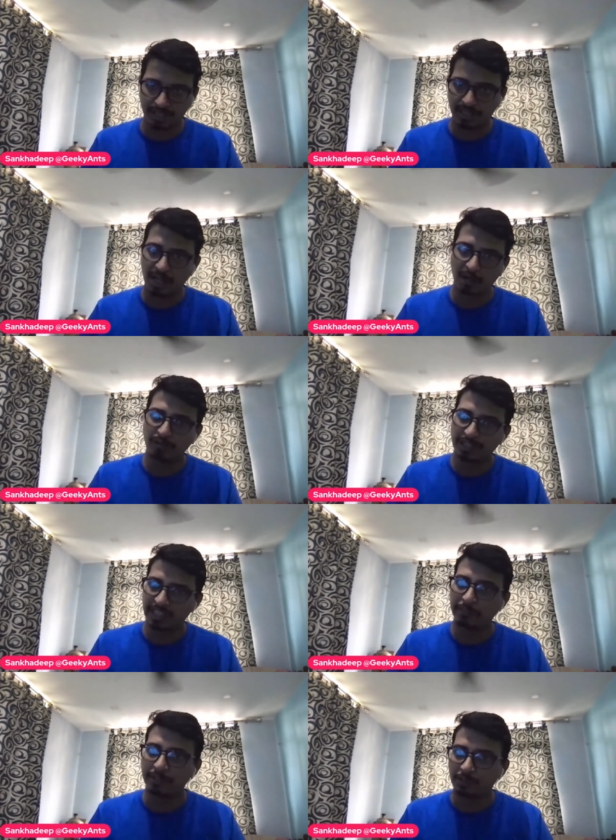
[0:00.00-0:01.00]
like, how we
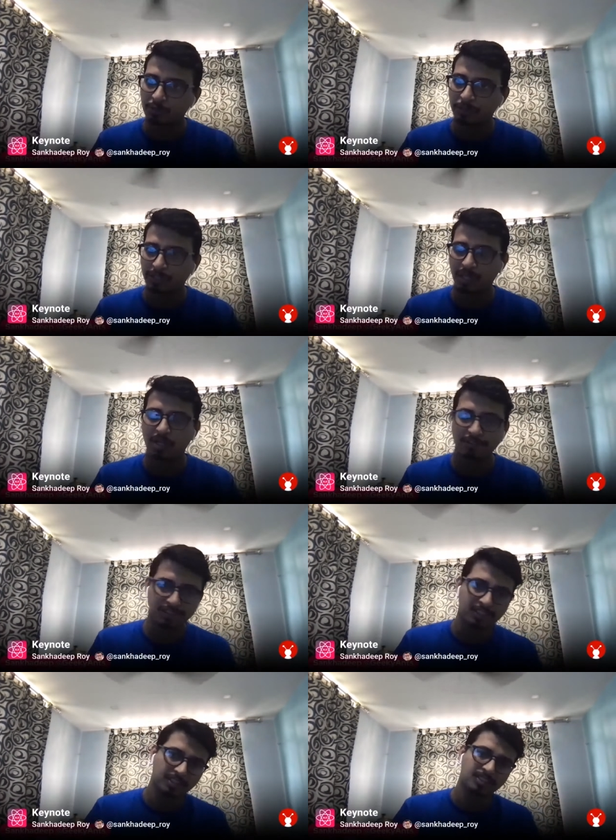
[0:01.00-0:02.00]
came into being, how
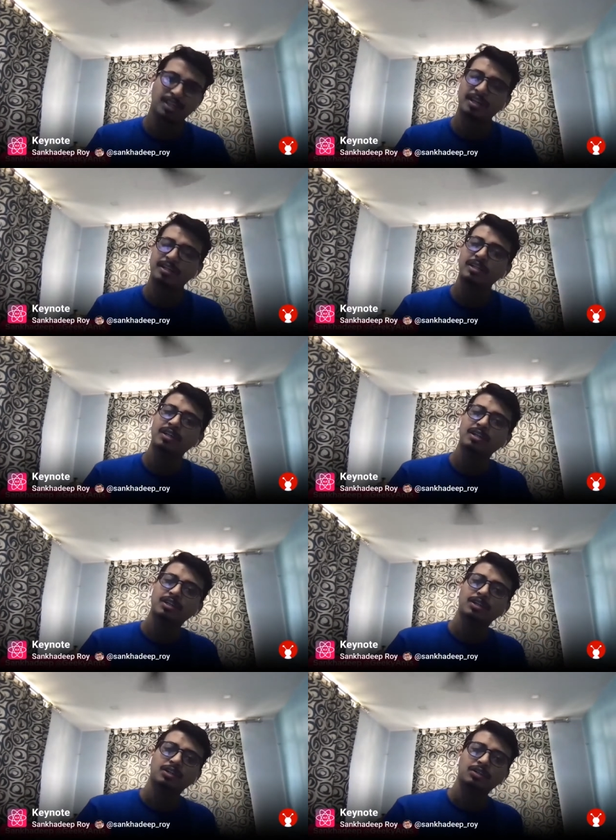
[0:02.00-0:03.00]
our journey started.
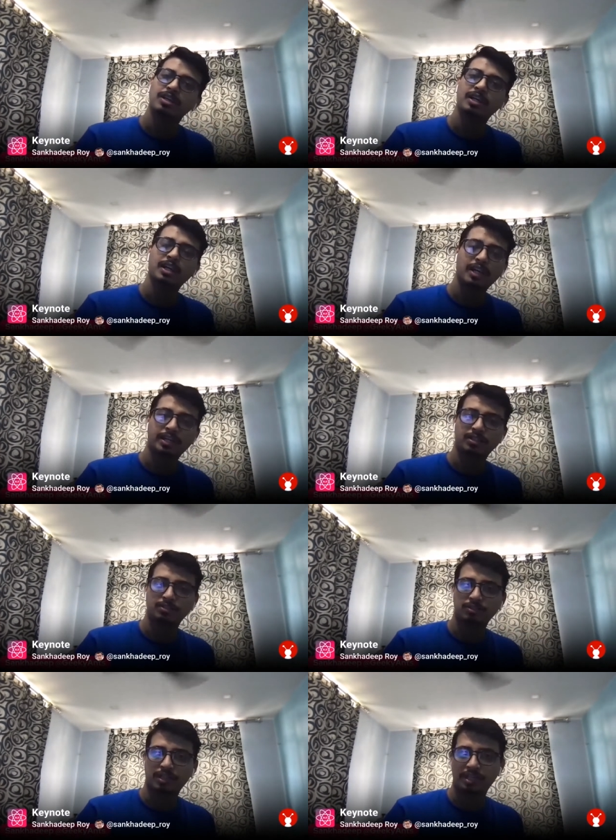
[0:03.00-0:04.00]
Today I'd like
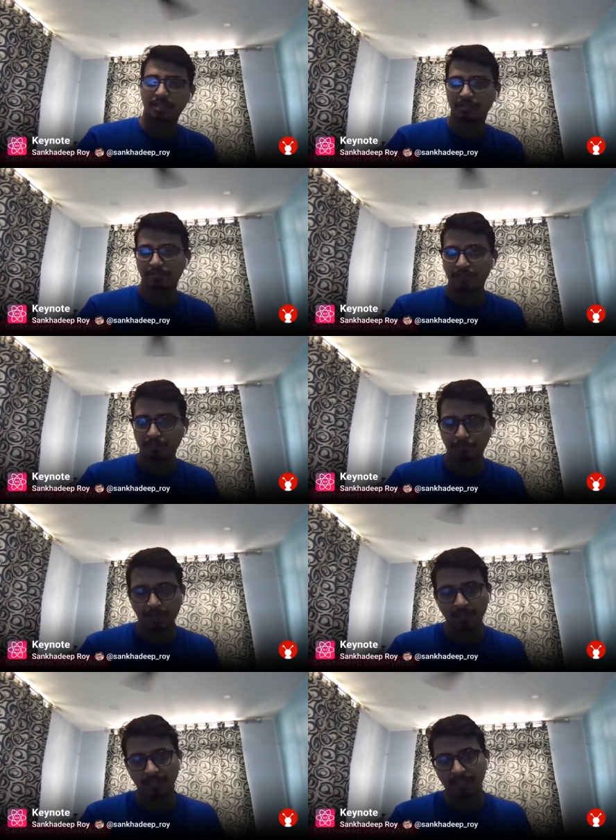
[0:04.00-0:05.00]
to take a different
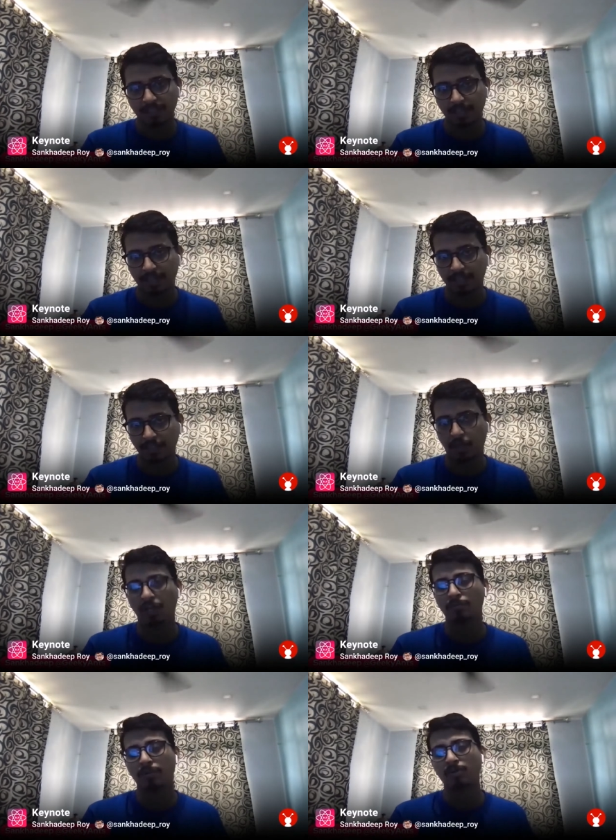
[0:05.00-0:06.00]
path and like
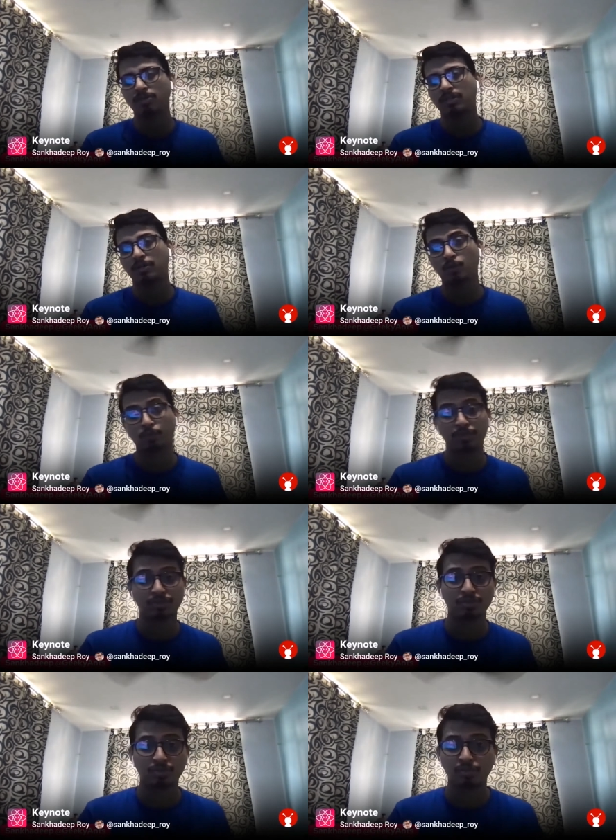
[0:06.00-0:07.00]
talk about the
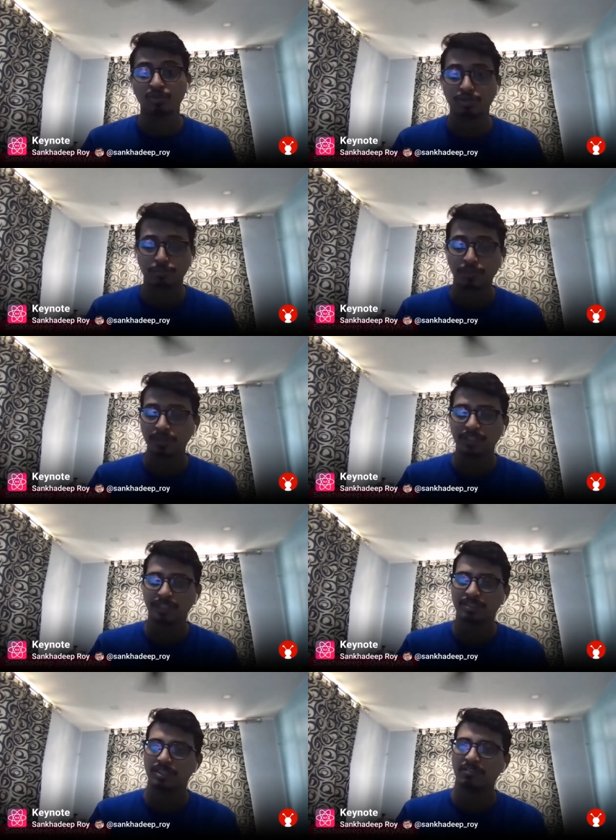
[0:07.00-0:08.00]
open source
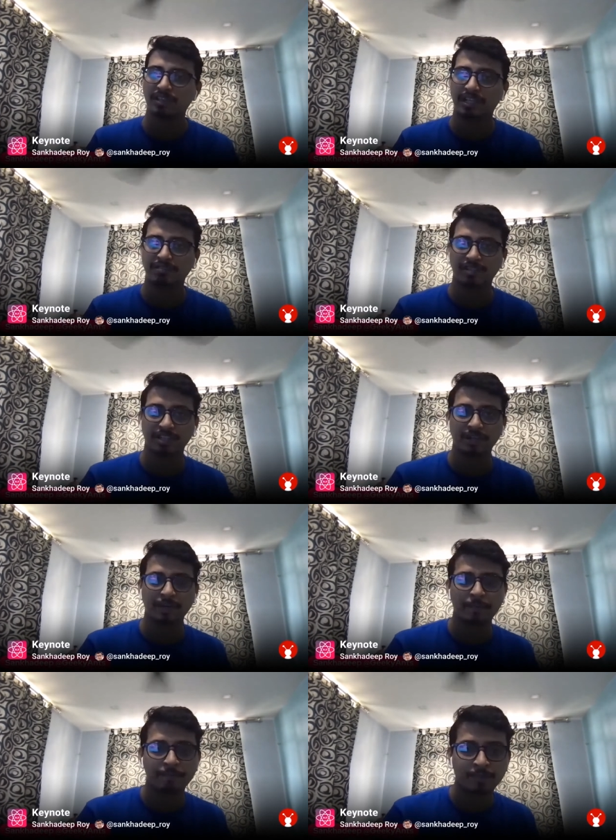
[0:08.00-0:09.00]
projects that we have done.